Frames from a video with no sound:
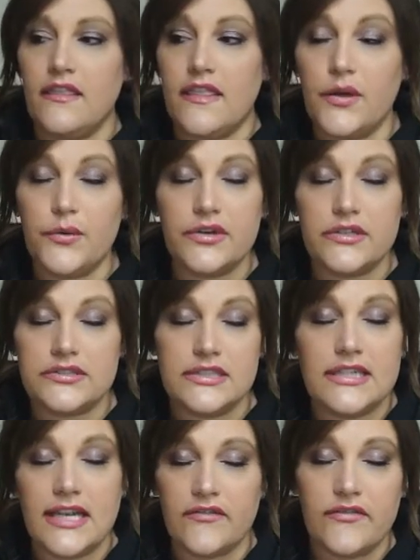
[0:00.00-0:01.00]
they were
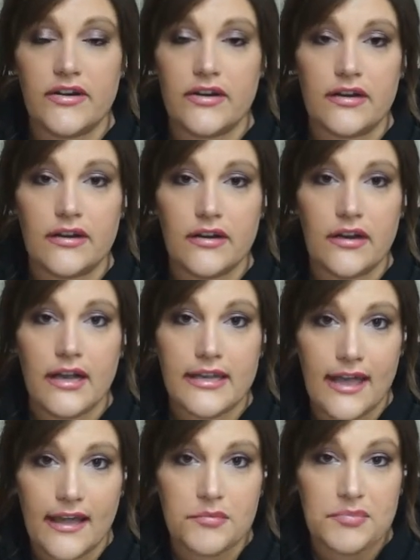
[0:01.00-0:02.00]
to never
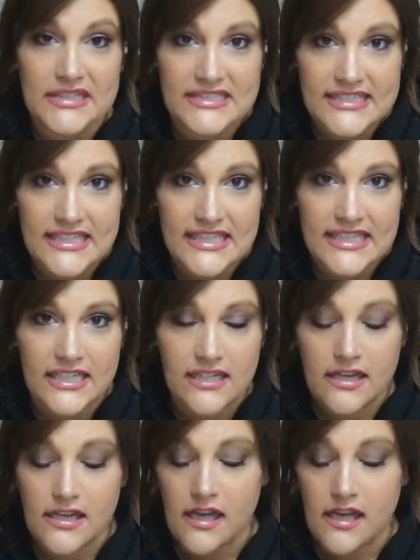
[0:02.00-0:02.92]
again be seen.